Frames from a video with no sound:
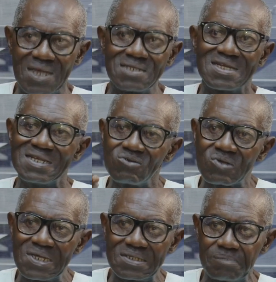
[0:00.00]
as an
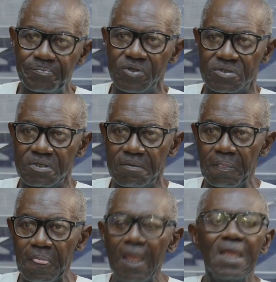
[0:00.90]
educated person,
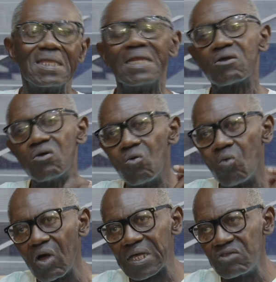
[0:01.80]
that they're going to
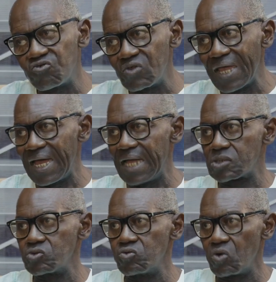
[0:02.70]
walk into that
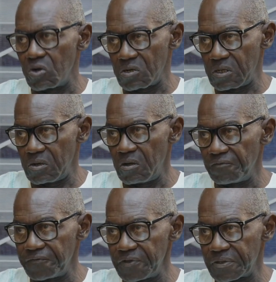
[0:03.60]
Aso Rock
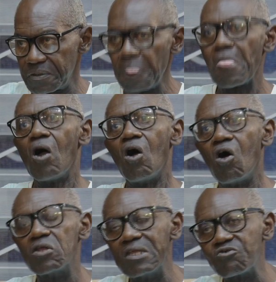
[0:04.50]
office
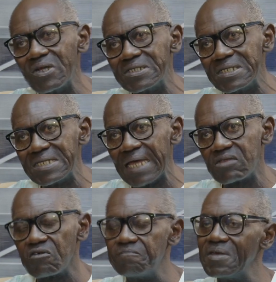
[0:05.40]
on the
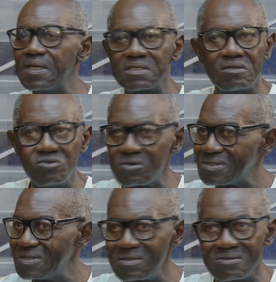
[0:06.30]
29th of May and say, look,
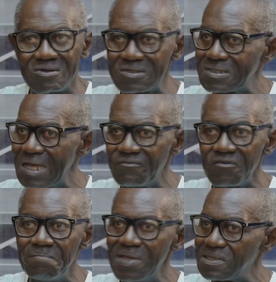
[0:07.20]
this is not time
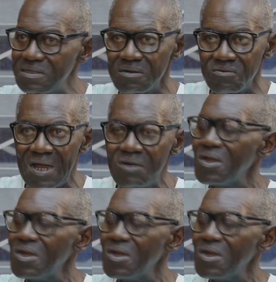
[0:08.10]
for messing around.